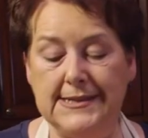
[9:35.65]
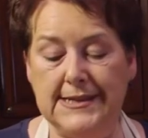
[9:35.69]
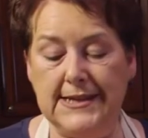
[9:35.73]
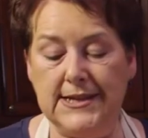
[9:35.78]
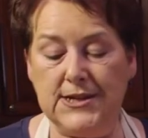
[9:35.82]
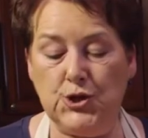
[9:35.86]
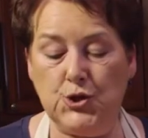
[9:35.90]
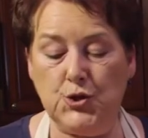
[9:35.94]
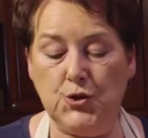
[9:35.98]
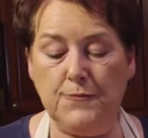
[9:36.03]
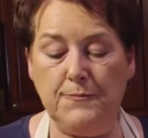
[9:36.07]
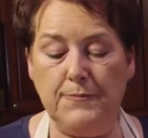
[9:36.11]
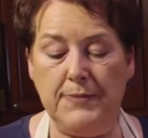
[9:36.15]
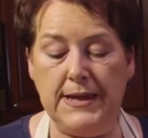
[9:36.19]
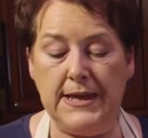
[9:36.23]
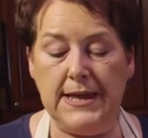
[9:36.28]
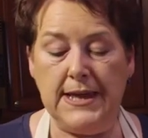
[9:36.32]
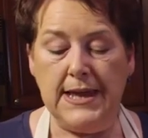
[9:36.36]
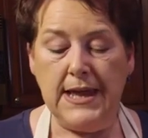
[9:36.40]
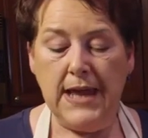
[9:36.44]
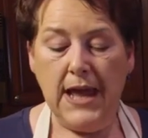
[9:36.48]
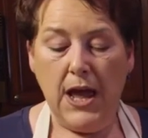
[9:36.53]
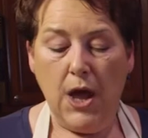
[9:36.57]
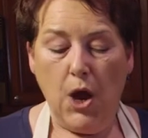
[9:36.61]
They should
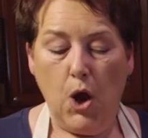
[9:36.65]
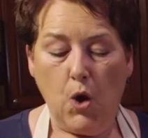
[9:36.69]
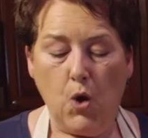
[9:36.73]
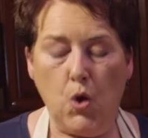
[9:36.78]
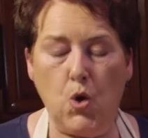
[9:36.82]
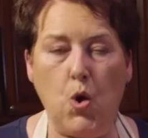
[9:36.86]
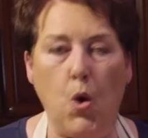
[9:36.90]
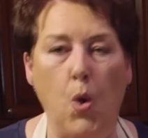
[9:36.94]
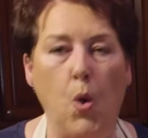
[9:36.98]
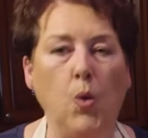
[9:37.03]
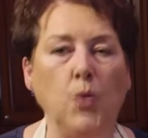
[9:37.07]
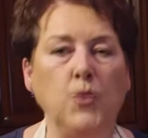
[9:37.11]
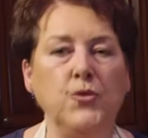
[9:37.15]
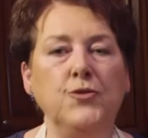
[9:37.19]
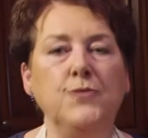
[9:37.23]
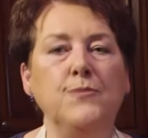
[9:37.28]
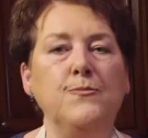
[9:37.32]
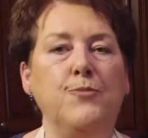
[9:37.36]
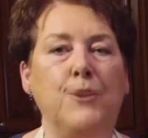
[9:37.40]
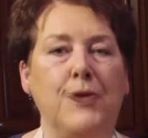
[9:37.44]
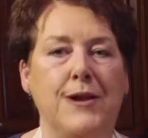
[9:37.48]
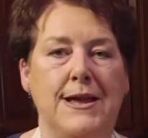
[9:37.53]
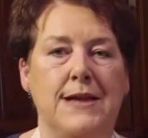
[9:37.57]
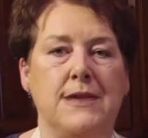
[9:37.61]
be
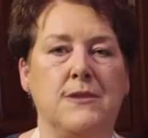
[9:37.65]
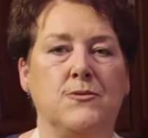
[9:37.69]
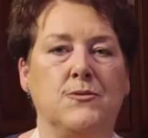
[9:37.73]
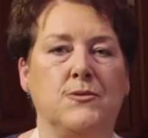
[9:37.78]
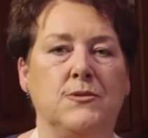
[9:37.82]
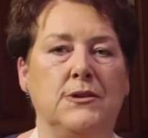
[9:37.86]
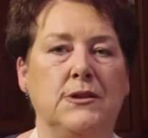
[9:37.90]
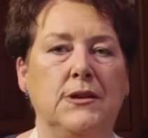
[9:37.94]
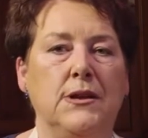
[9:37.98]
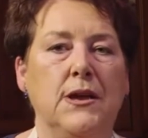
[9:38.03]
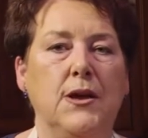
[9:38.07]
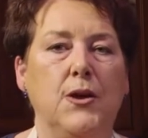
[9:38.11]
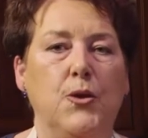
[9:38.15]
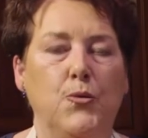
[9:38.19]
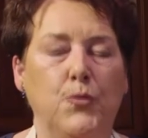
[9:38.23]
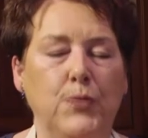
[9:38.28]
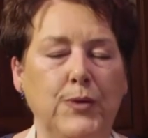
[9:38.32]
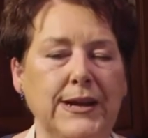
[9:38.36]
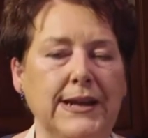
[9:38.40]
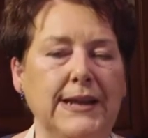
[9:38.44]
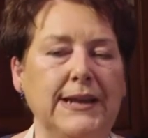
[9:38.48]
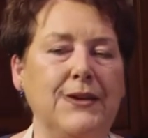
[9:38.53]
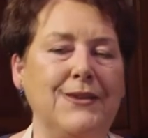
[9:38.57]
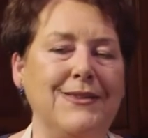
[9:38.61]
golden brown,
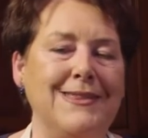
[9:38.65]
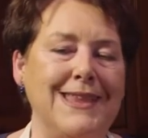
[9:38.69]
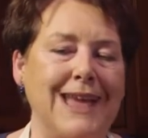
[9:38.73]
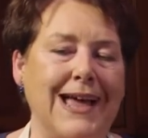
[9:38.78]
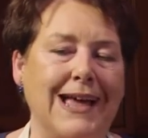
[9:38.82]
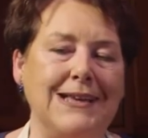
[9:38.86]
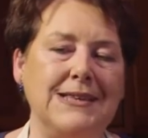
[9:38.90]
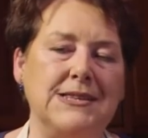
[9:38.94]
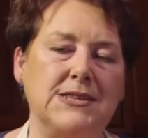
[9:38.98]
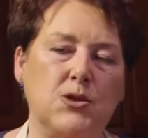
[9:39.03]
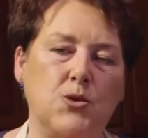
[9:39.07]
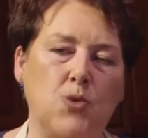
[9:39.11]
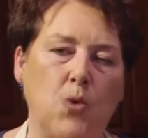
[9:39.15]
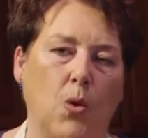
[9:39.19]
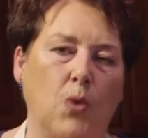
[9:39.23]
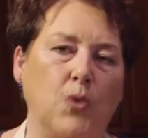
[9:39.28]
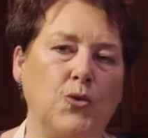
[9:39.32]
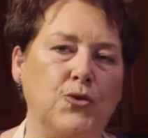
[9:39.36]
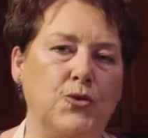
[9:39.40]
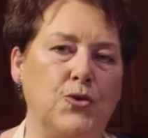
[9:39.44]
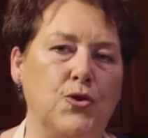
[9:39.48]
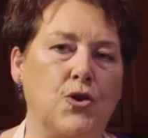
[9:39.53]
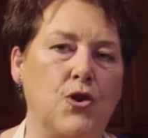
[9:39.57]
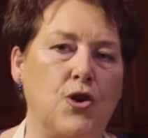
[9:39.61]
really a nice
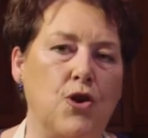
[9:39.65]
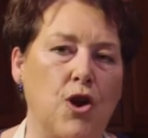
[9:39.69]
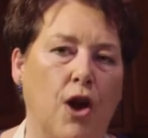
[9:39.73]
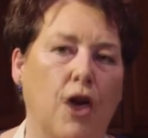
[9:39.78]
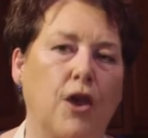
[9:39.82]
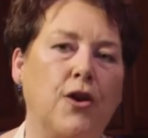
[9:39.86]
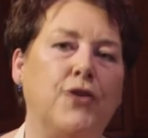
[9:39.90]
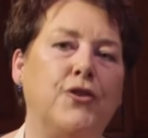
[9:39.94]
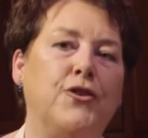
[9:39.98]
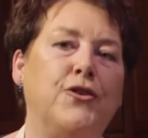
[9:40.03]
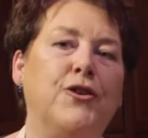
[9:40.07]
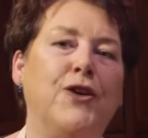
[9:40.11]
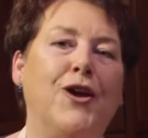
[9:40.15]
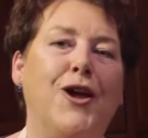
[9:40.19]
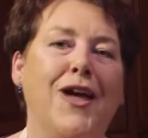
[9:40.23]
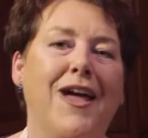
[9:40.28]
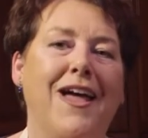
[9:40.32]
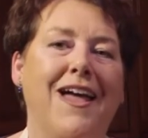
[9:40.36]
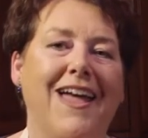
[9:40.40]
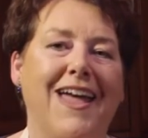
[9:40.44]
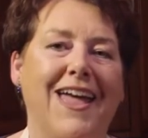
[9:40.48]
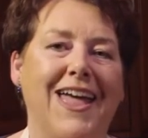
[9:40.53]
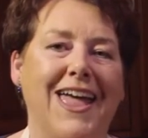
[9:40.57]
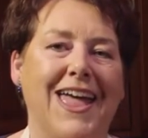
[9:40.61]
golden color,
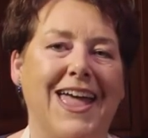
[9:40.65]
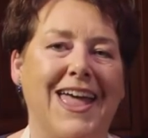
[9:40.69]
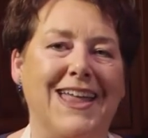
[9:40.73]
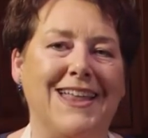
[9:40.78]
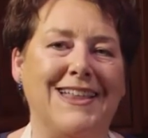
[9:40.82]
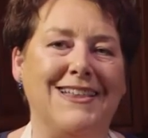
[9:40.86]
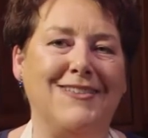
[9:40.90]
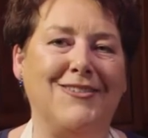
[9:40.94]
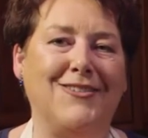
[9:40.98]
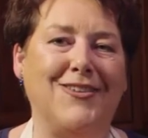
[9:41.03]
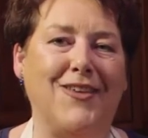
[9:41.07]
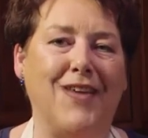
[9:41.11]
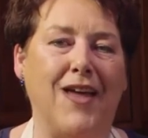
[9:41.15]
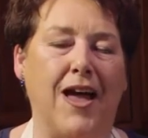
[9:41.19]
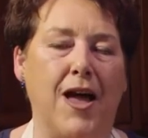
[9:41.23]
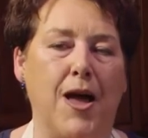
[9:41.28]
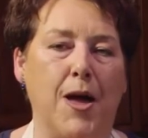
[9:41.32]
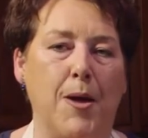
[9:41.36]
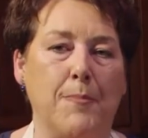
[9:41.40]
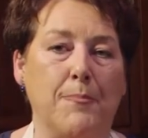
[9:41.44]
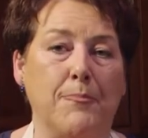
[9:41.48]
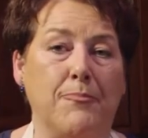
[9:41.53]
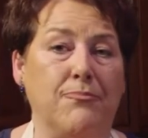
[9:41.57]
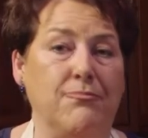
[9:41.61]
and
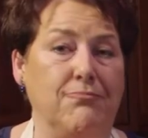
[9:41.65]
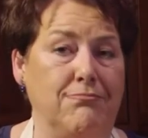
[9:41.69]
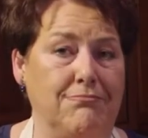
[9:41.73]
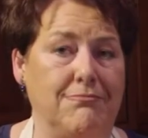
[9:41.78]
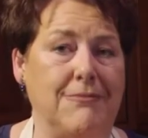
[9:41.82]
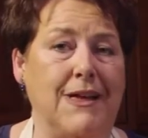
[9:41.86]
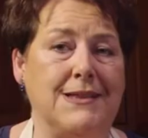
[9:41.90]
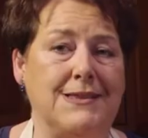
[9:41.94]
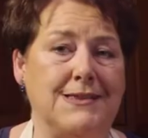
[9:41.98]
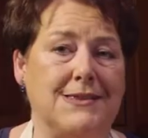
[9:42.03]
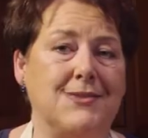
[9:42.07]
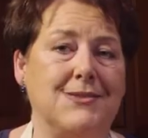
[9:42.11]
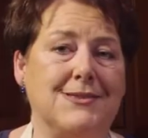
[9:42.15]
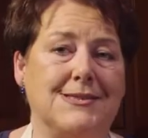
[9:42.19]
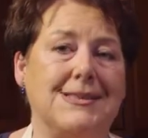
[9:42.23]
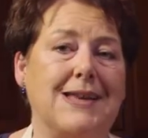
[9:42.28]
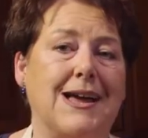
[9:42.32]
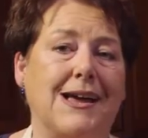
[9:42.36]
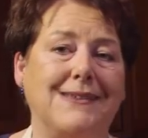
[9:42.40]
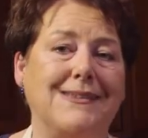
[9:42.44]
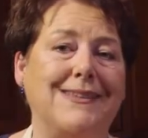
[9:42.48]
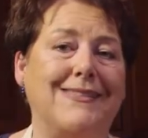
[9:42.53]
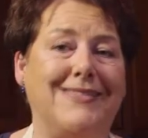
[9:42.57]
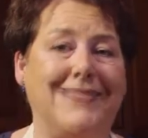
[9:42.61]
that's the
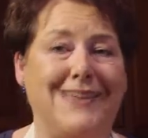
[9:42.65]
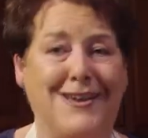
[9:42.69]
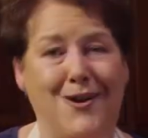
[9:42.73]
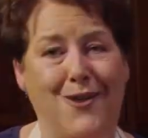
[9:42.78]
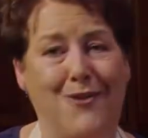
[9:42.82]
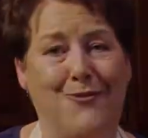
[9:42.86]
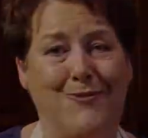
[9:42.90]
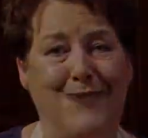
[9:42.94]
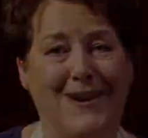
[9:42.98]
sign that they are